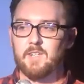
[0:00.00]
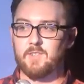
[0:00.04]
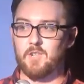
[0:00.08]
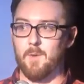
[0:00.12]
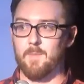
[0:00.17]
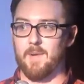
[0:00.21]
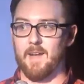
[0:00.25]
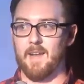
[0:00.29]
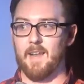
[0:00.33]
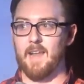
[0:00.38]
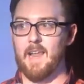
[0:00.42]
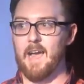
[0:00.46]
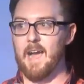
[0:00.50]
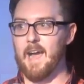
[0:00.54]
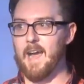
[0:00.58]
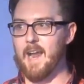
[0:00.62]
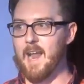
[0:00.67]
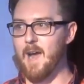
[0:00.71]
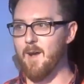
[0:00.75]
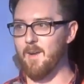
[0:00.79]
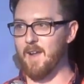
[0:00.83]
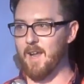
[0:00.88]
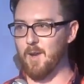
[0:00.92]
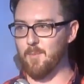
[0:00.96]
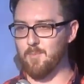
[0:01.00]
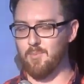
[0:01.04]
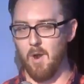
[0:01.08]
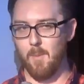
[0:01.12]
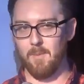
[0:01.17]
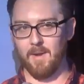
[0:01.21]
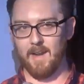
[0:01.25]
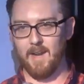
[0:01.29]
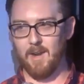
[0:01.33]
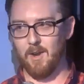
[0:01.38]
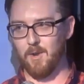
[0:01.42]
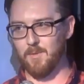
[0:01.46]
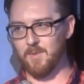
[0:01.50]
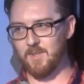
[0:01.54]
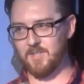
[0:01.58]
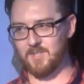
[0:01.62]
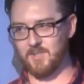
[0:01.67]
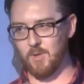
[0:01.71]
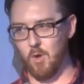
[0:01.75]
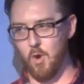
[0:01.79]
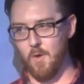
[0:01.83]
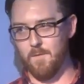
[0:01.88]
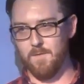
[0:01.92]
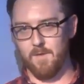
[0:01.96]
so I'm lying out like probably on the
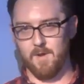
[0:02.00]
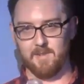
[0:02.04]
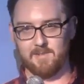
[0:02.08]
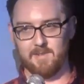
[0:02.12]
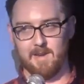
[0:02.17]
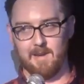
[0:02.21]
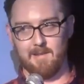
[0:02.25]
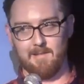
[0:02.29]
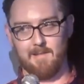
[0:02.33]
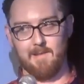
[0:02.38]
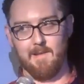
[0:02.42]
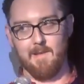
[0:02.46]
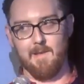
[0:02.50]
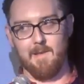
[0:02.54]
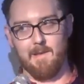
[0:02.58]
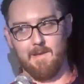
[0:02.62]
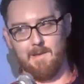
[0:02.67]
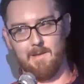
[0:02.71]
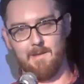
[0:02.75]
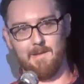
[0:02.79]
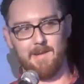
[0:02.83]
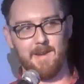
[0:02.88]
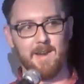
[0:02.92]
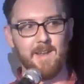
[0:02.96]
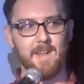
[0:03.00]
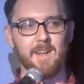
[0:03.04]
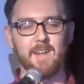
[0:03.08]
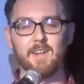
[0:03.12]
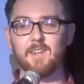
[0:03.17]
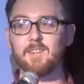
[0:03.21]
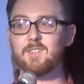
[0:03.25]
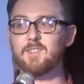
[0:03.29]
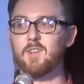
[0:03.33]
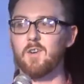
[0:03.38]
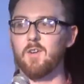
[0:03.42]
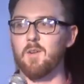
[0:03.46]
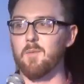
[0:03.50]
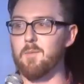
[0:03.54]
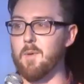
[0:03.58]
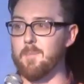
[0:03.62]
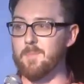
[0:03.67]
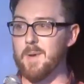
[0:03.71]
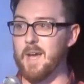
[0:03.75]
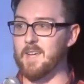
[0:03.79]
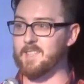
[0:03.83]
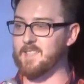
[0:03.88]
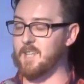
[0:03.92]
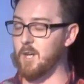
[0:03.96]
sofa, just like, uh, and, uh, so
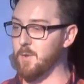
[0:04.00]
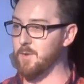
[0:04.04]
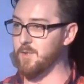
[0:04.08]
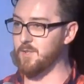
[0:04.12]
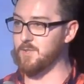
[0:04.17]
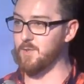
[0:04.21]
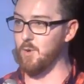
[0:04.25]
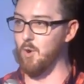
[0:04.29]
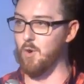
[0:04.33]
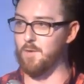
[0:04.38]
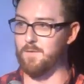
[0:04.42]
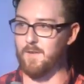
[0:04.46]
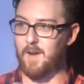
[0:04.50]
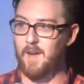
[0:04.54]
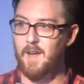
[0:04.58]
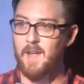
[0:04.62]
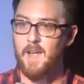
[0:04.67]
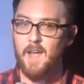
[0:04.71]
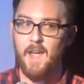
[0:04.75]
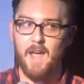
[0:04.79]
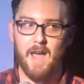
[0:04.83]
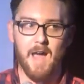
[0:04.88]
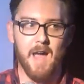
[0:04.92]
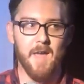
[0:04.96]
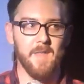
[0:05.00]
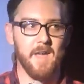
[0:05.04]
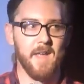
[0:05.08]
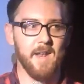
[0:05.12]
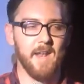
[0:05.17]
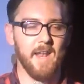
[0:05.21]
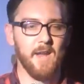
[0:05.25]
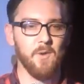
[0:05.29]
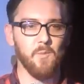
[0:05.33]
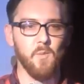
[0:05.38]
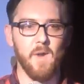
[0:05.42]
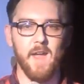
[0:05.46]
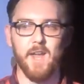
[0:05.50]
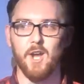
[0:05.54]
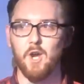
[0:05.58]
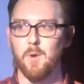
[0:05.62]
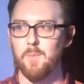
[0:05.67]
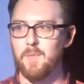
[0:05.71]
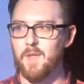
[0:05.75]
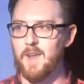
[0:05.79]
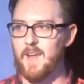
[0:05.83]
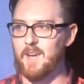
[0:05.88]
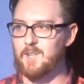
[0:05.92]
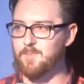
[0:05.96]
I pass out on the sofa and then like wake
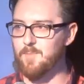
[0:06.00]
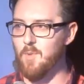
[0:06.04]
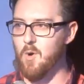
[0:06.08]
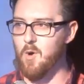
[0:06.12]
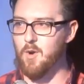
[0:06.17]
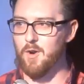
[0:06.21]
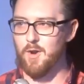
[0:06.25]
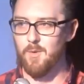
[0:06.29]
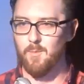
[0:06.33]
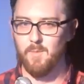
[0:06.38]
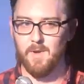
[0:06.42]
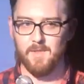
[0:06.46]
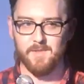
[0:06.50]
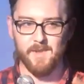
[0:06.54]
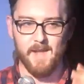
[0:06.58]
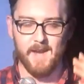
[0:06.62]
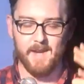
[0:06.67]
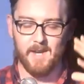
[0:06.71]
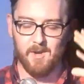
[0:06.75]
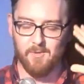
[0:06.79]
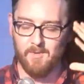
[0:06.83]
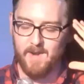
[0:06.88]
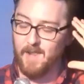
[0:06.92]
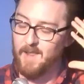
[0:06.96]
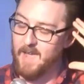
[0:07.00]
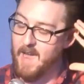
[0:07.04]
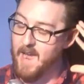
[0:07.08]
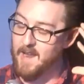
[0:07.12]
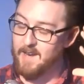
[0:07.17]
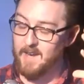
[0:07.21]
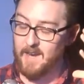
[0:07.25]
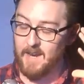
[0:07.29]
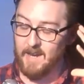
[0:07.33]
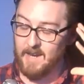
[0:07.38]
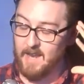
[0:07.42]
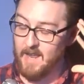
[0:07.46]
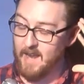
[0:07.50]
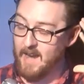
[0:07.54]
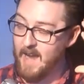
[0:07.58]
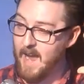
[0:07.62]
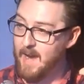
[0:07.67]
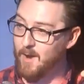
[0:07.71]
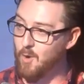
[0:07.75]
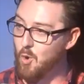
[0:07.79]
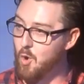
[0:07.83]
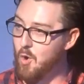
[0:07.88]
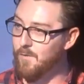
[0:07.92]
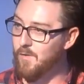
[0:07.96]
up the next morning with like a real headache, I
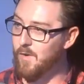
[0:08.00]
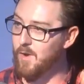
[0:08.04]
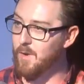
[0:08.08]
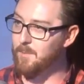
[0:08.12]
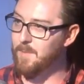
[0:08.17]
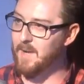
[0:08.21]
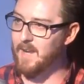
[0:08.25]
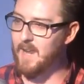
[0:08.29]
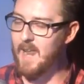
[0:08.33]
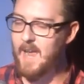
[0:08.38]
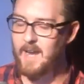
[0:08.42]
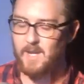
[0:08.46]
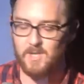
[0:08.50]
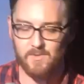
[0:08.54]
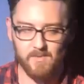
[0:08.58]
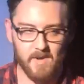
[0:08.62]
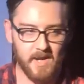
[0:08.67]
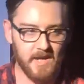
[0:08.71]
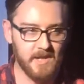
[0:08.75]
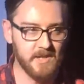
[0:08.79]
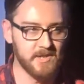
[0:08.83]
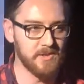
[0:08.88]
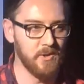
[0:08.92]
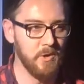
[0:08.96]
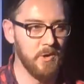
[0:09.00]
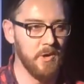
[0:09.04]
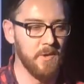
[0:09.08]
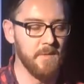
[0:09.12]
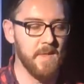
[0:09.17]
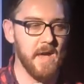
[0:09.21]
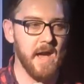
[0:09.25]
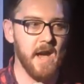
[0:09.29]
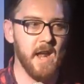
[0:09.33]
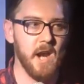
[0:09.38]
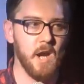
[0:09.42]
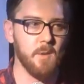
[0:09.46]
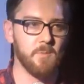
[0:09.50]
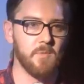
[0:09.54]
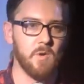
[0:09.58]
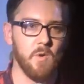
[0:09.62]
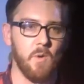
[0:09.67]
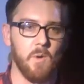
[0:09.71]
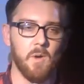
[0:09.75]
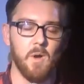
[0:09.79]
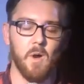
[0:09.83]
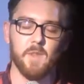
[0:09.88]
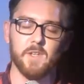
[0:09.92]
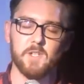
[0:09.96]
hang over and my legs really sore and that, and I'm
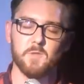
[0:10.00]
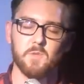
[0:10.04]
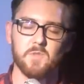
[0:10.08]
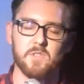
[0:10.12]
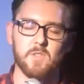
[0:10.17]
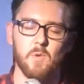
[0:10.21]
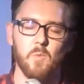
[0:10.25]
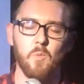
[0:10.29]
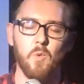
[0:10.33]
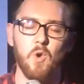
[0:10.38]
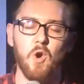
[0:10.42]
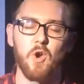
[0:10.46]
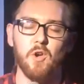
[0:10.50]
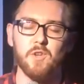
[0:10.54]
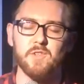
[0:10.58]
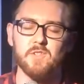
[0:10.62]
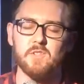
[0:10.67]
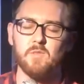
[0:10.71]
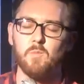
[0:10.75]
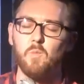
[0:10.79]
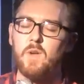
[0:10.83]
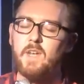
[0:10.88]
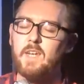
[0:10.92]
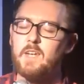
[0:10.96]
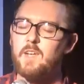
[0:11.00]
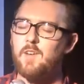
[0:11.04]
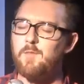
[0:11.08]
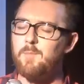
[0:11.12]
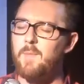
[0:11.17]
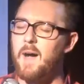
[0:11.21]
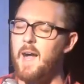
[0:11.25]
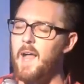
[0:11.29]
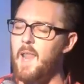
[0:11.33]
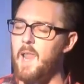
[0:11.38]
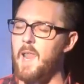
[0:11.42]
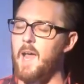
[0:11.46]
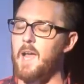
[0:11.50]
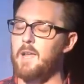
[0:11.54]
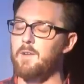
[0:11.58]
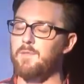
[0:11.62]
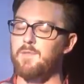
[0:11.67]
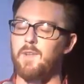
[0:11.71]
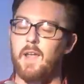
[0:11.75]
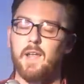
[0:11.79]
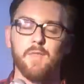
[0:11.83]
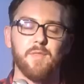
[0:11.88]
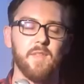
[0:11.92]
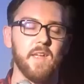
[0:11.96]
going, oh, this was the worst week of my
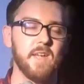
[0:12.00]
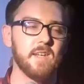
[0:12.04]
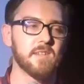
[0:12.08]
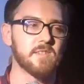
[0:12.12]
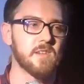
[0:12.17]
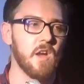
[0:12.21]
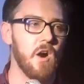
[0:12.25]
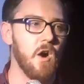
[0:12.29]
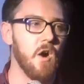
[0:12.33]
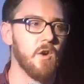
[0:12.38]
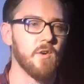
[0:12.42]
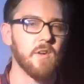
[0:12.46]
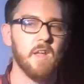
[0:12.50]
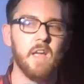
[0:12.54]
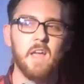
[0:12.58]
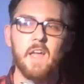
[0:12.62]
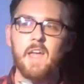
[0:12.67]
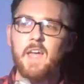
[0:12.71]
life. Like things can't